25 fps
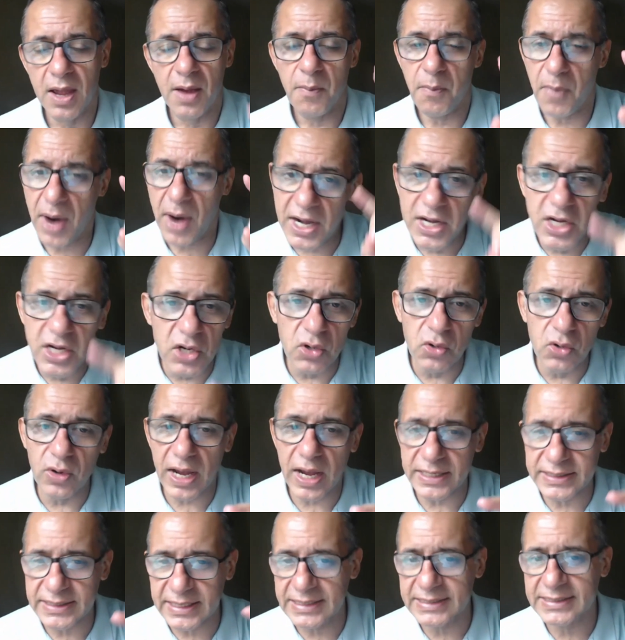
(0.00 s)
Mind you,
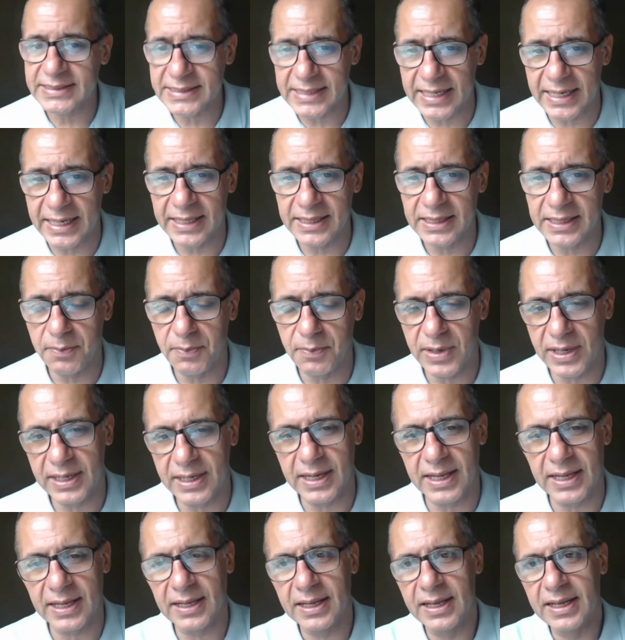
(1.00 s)
as I said in the
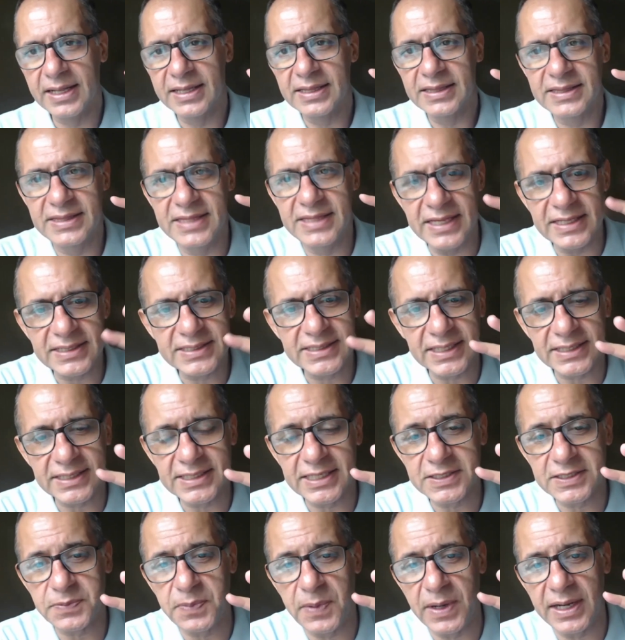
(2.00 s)
beginning, this
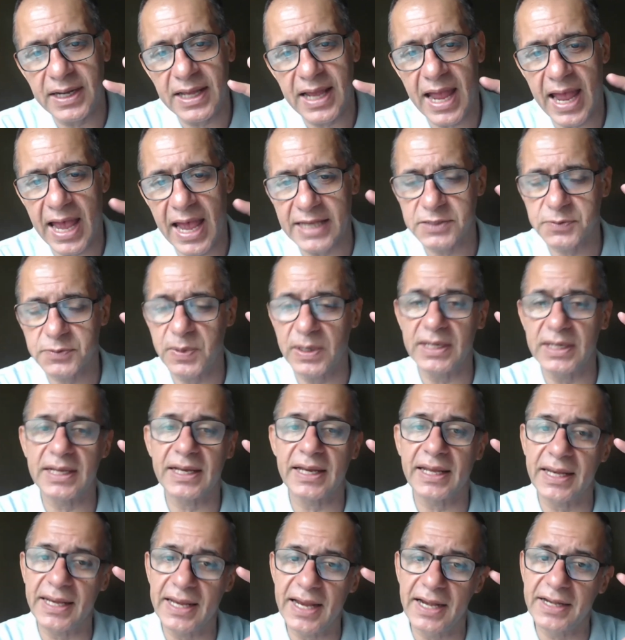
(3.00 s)
assessment has been
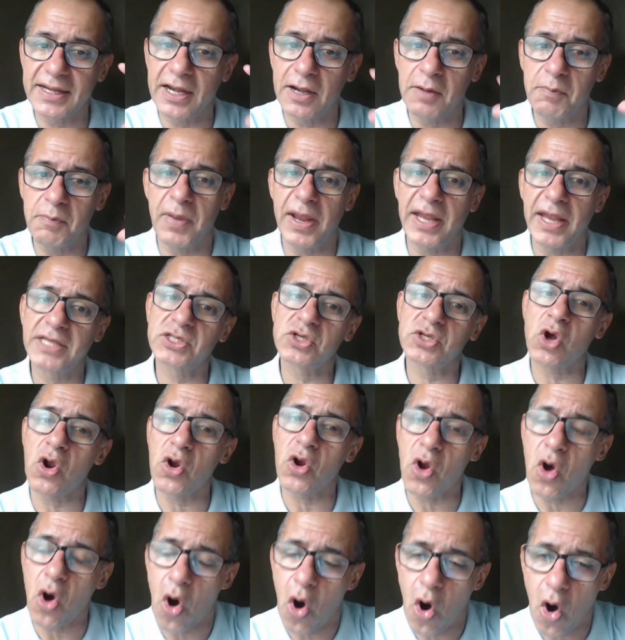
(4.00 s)
created based
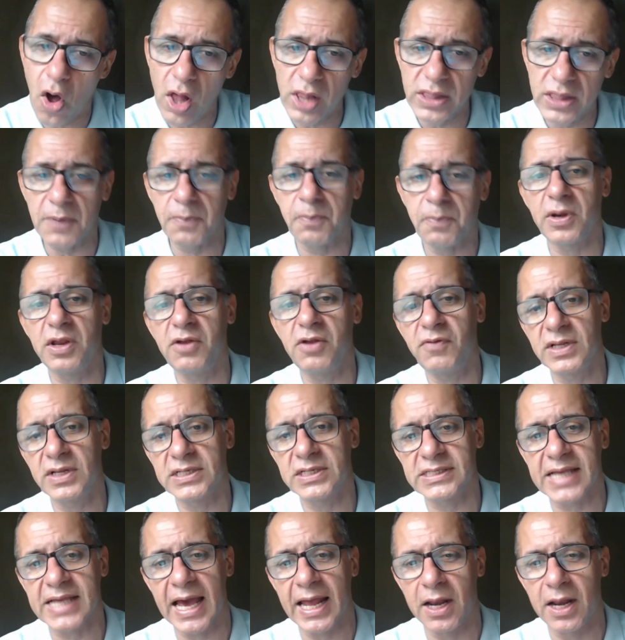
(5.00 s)
on all the
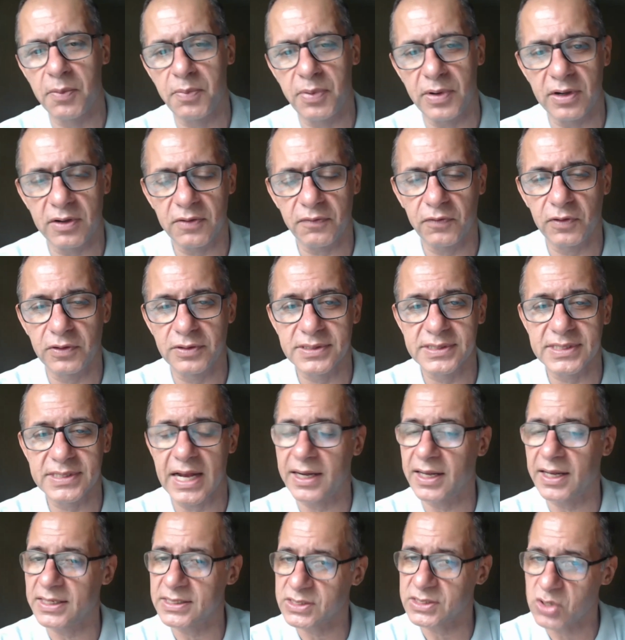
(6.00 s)
previous Gallup interviews
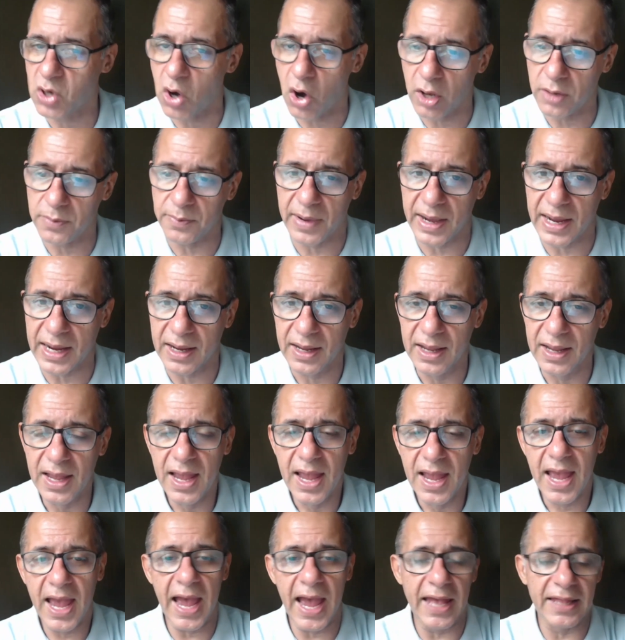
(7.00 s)
that has gone by,
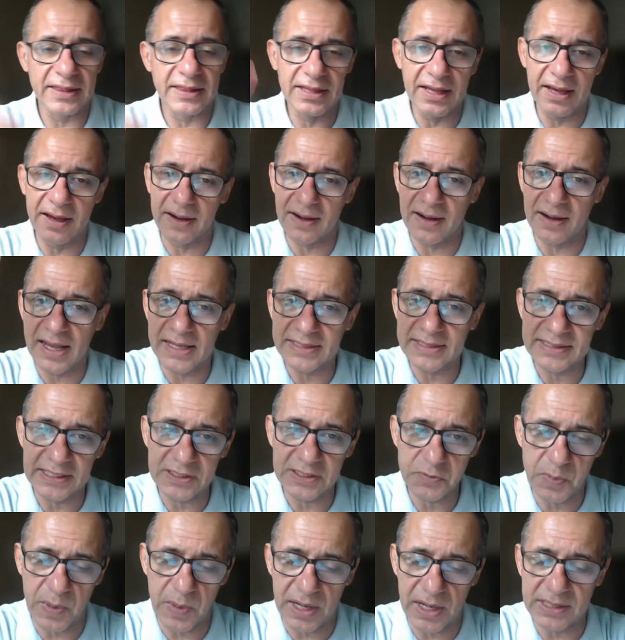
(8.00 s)
and their
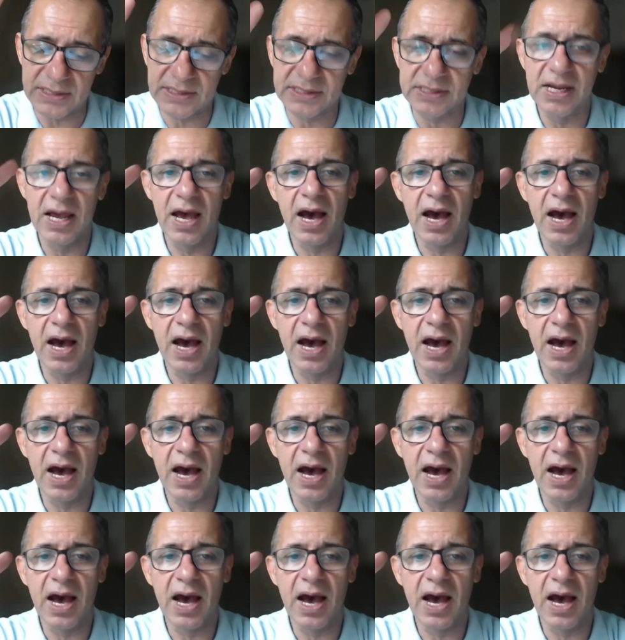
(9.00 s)
assessments